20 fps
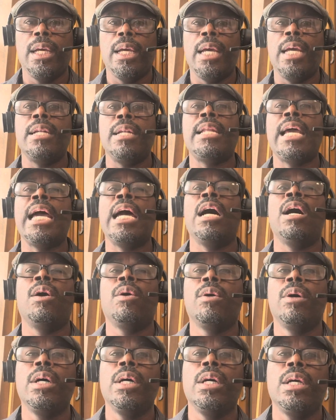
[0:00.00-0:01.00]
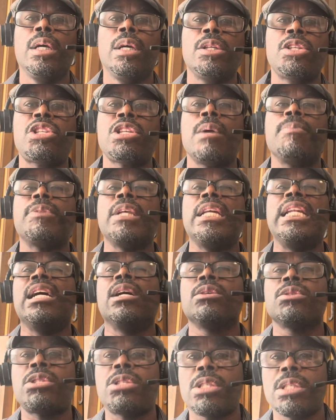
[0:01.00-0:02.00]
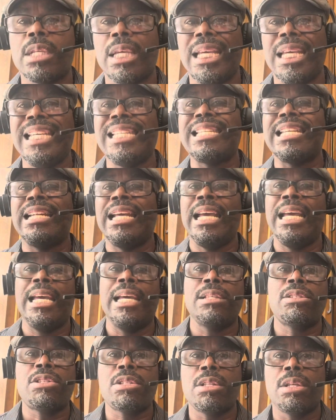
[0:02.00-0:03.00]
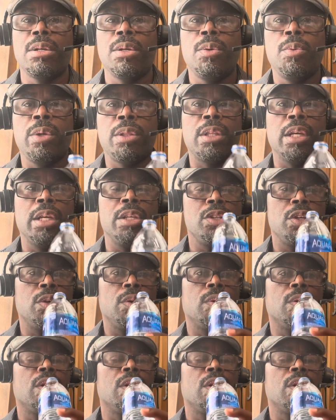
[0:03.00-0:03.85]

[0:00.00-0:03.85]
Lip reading: And now something else is enhanced within you.